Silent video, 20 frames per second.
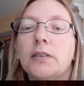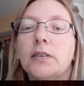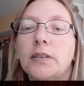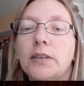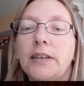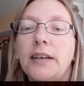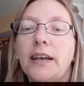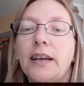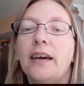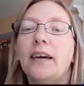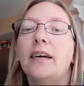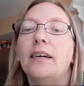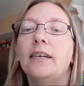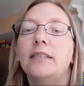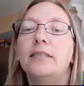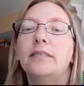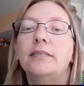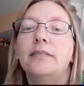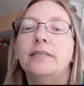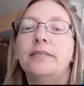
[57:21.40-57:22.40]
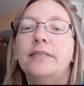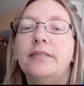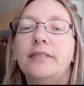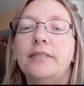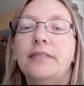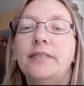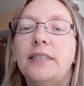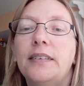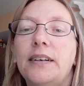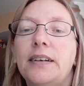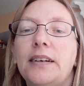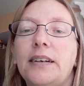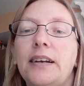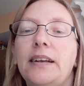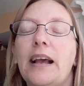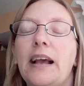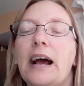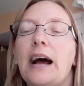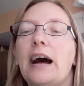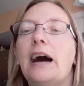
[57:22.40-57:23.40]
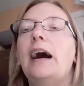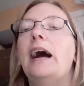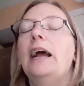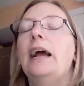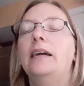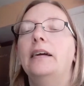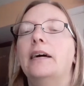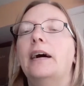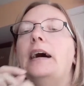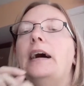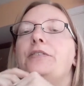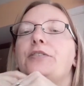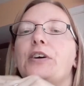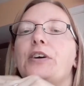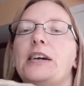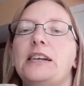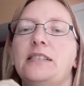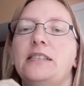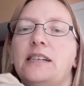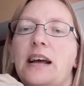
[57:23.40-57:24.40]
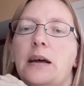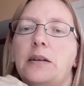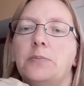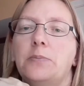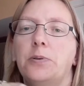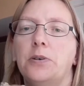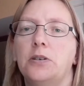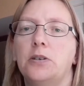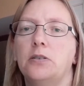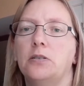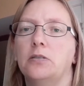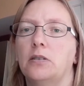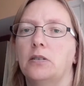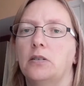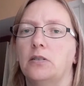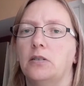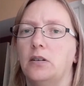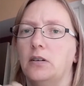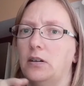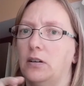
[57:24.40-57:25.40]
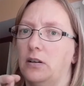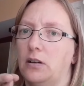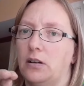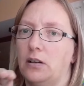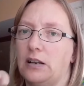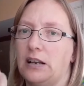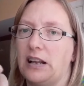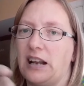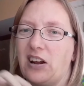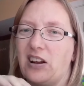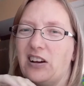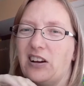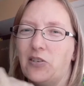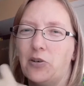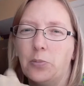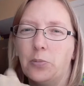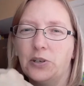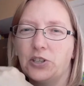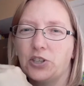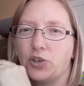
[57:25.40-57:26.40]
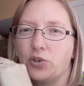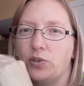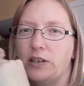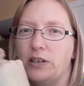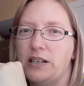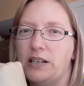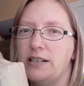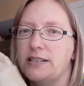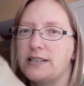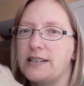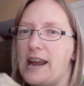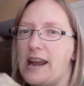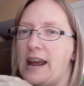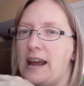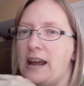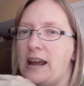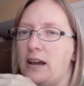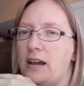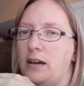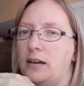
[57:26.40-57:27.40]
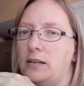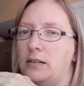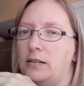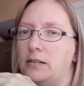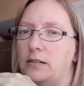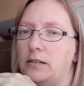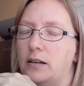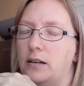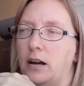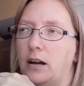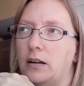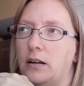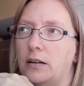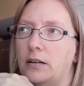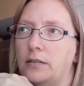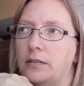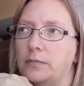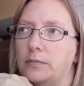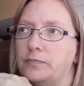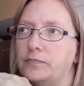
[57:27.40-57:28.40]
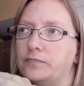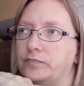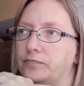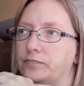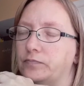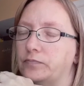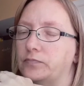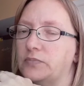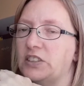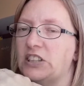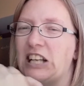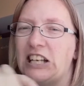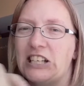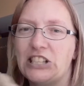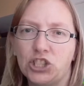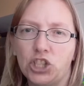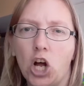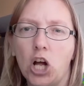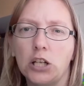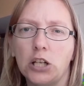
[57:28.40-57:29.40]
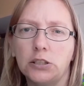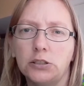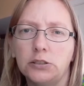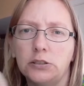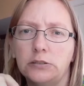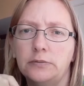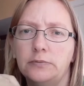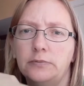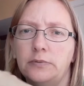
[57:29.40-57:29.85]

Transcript: Yeah. Yeah, I tried not to put like a whole bunch of grease and less salt.